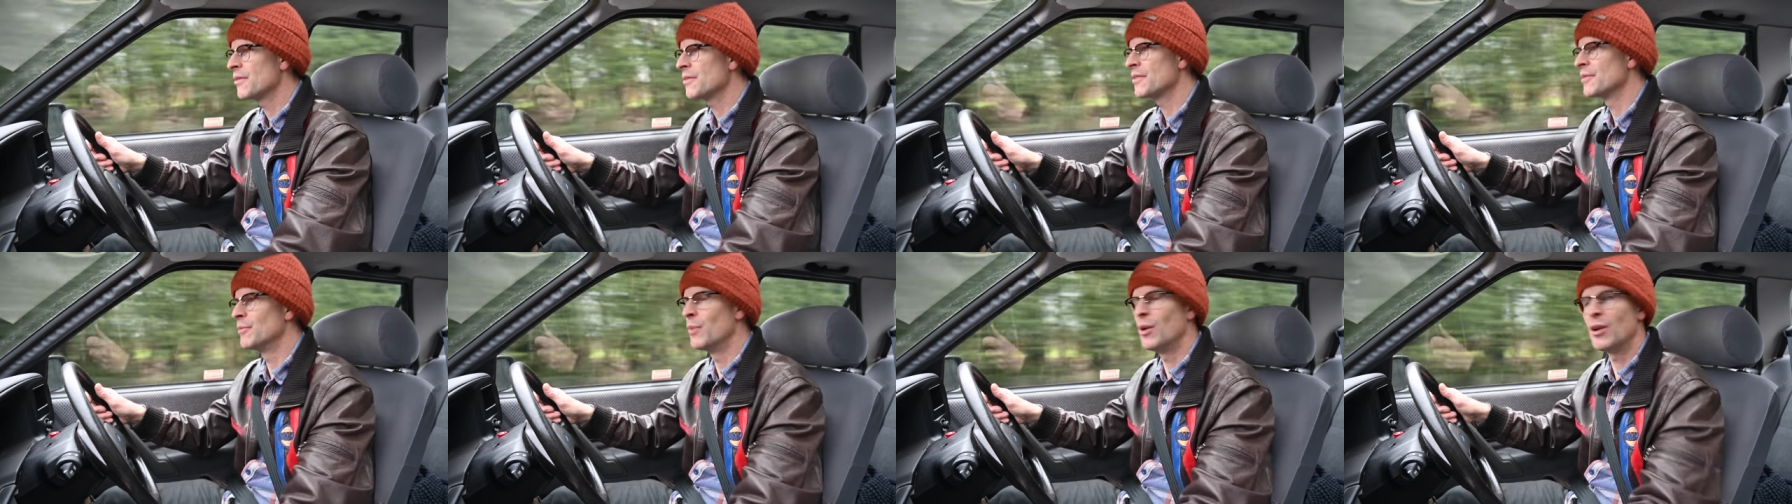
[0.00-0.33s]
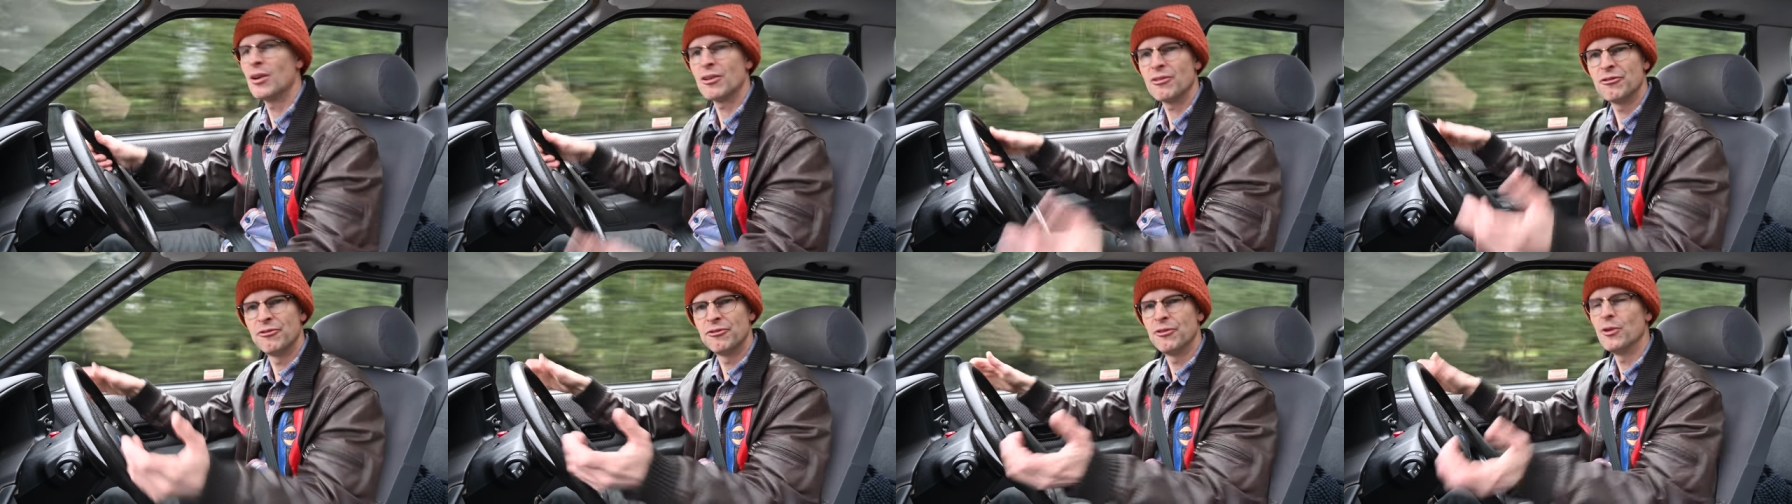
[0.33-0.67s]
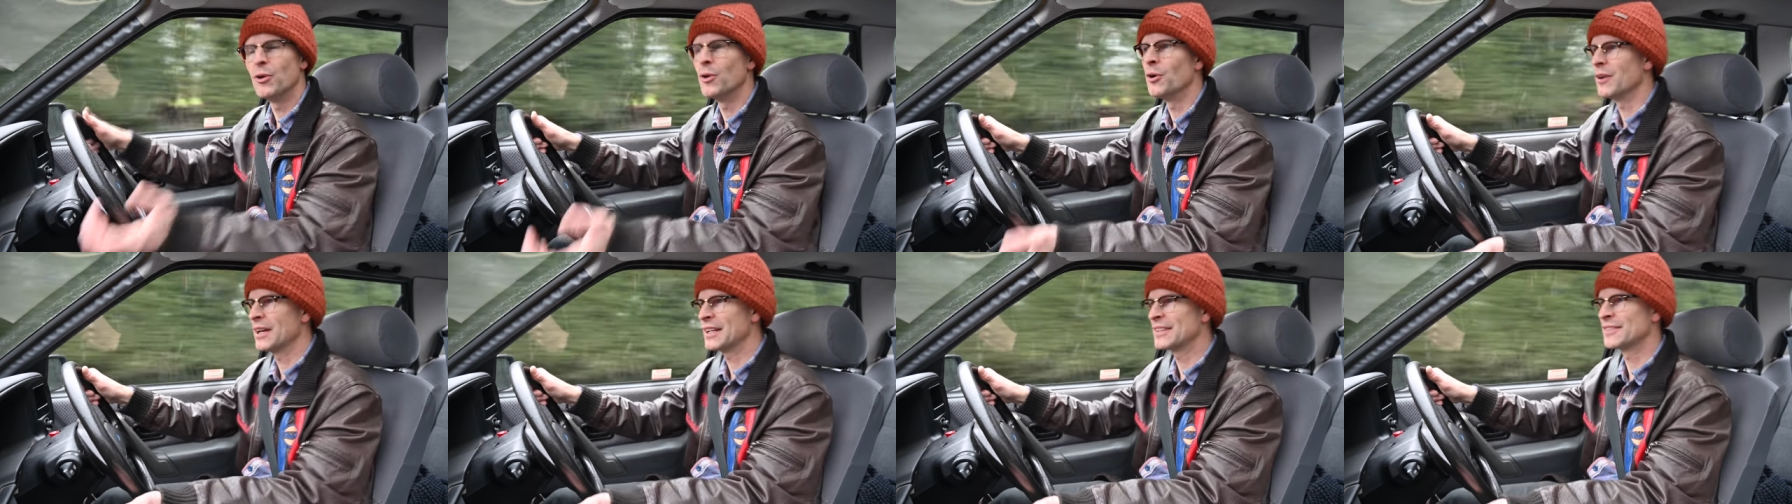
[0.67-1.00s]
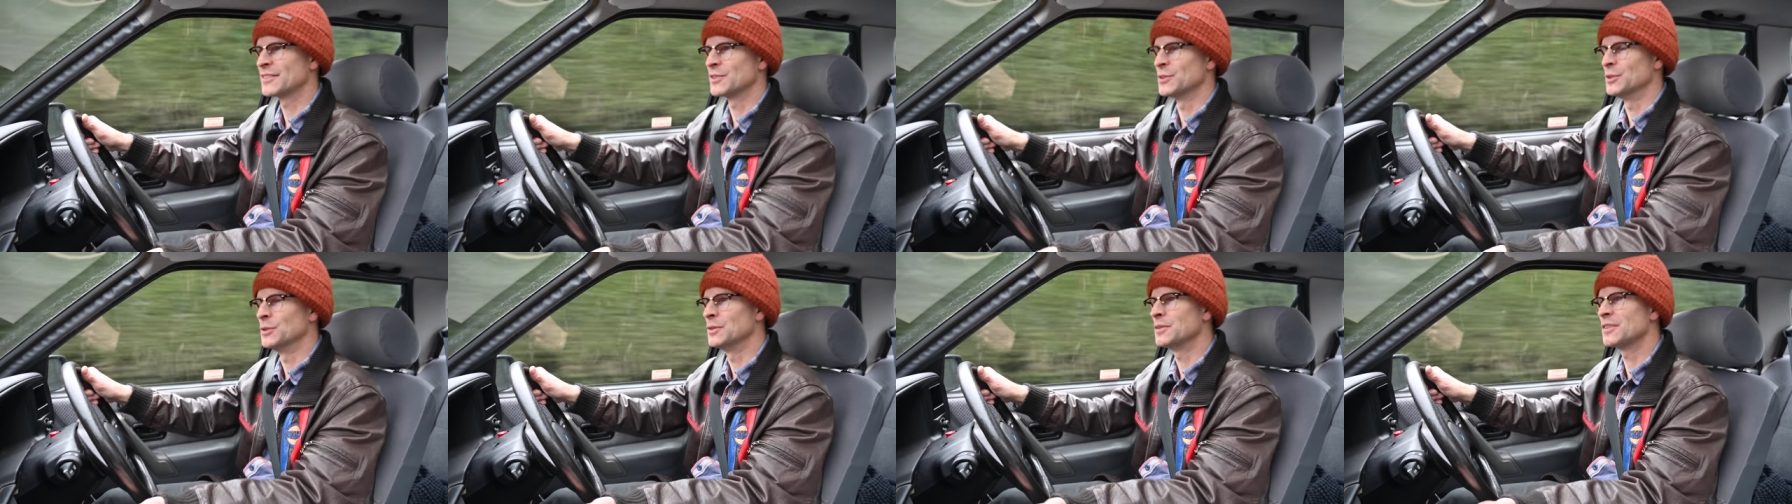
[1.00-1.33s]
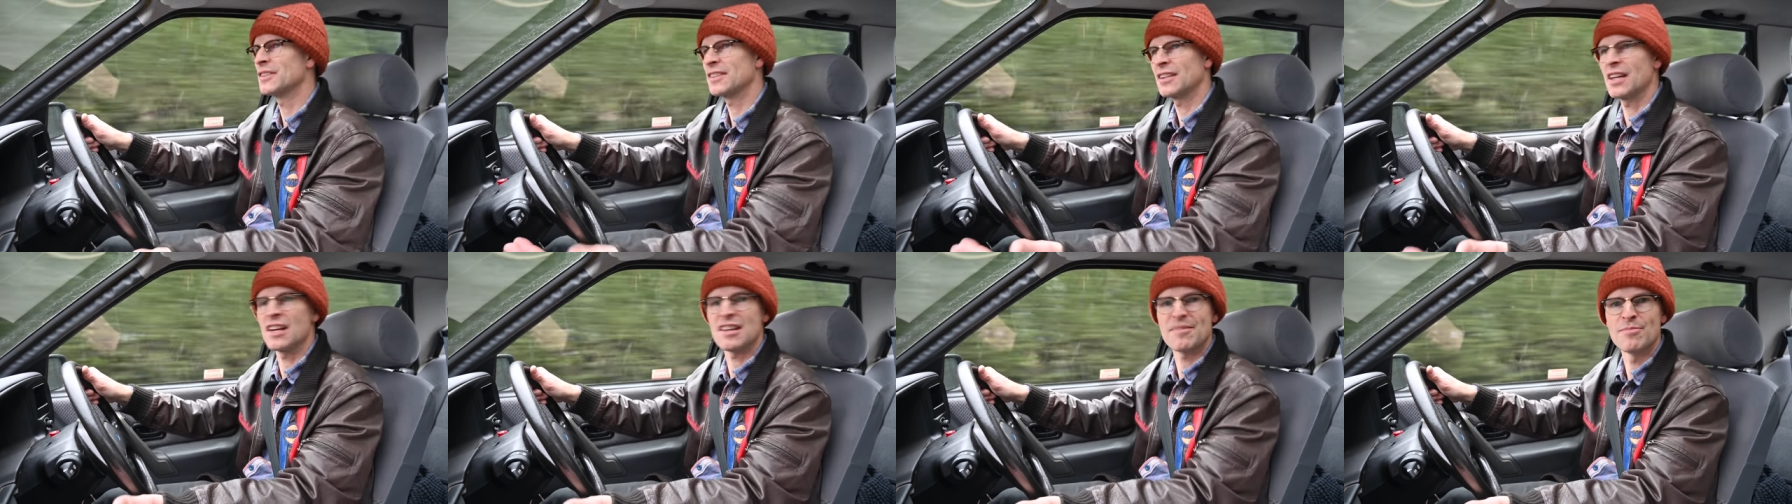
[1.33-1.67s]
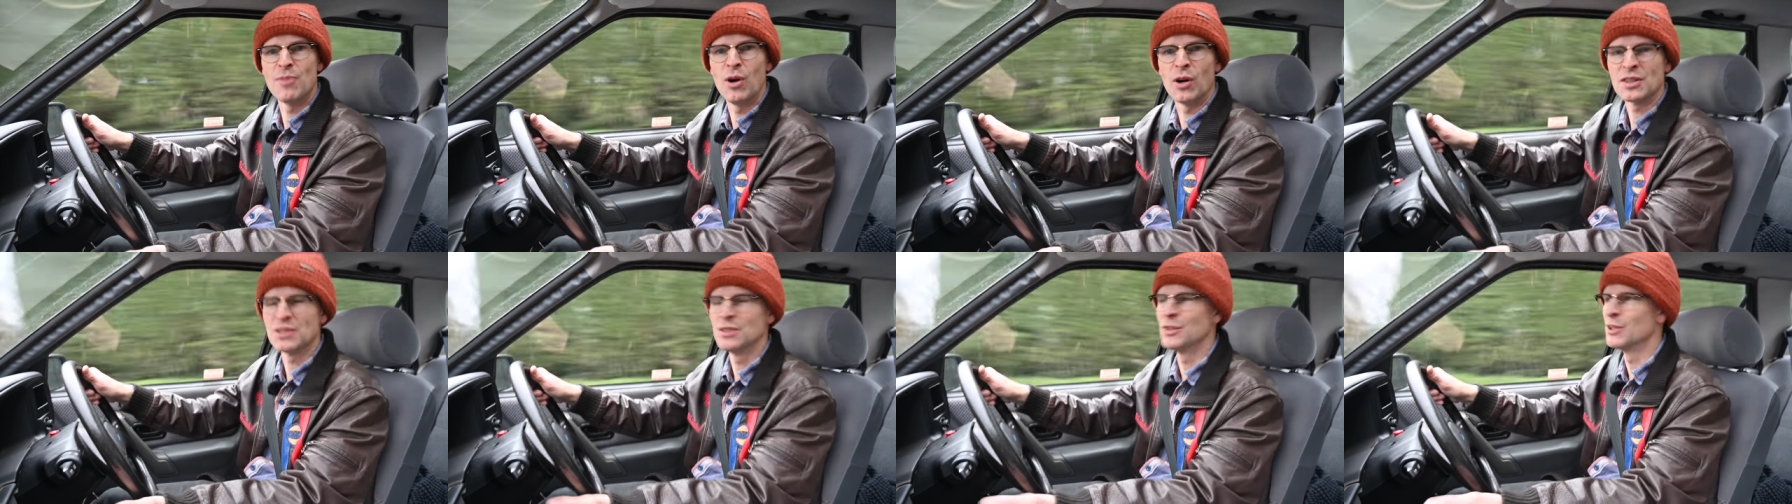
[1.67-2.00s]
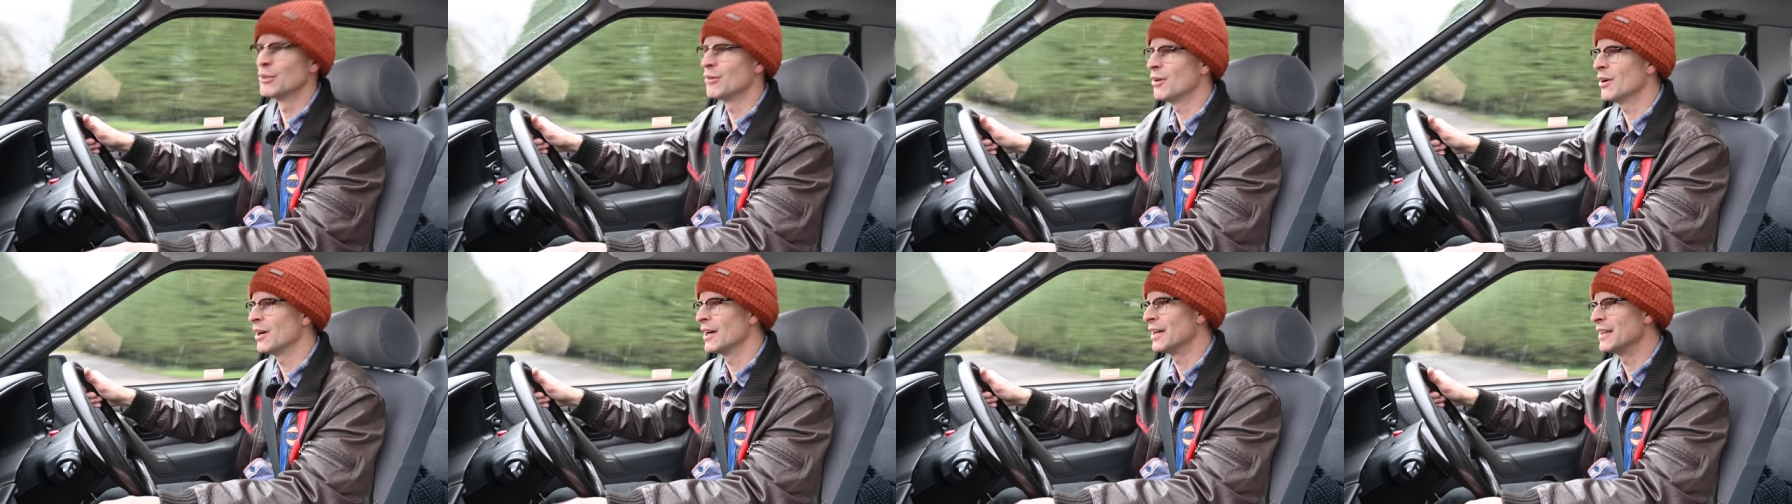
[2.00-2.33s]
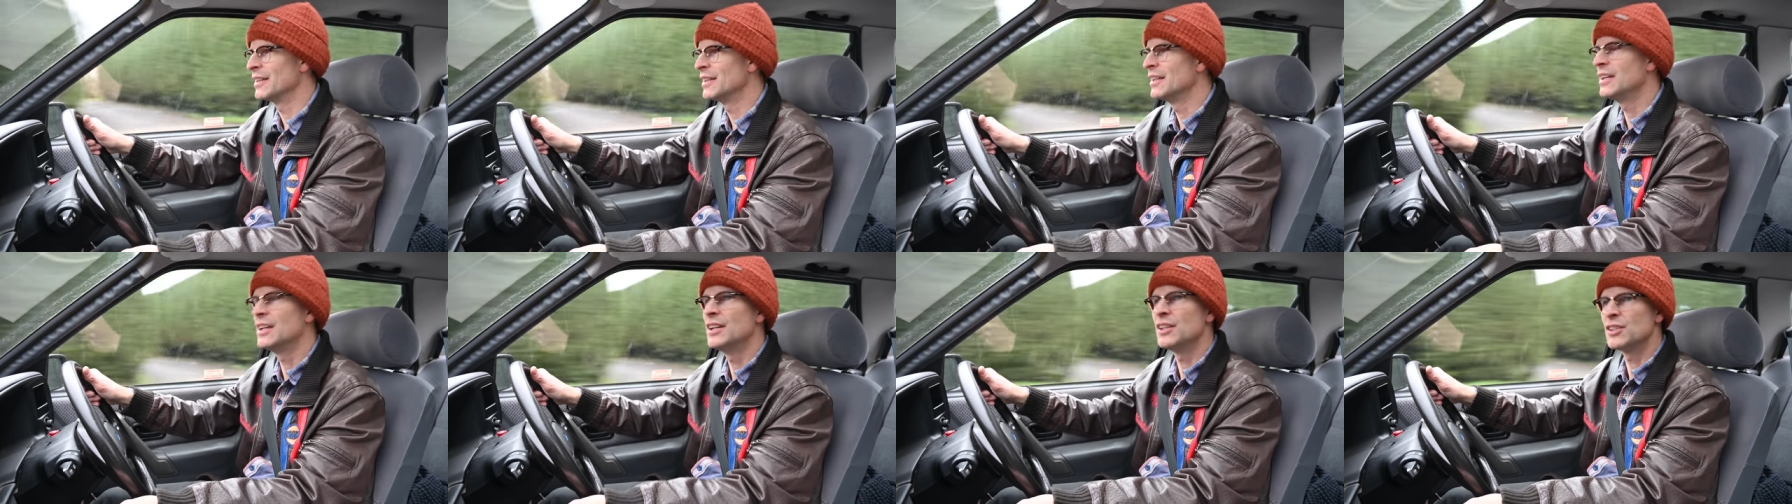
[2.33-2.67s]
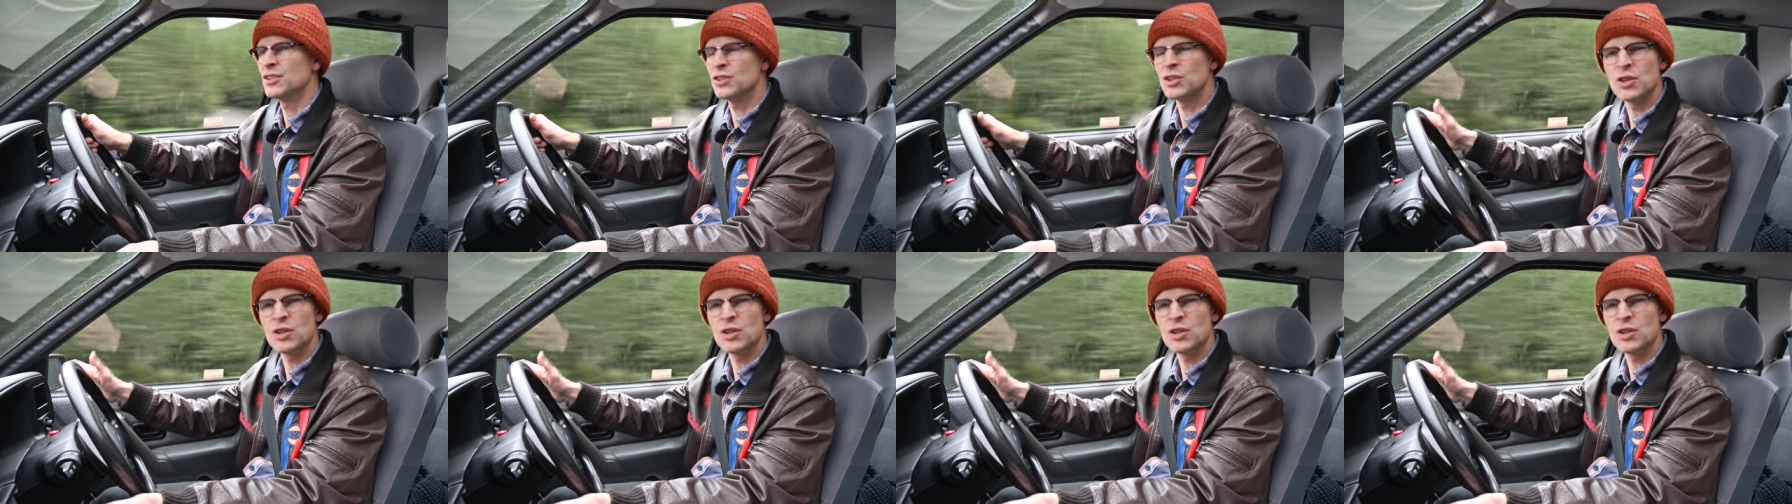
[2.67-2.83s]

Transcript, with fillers: the Mark IV Escort slash Mark II Orion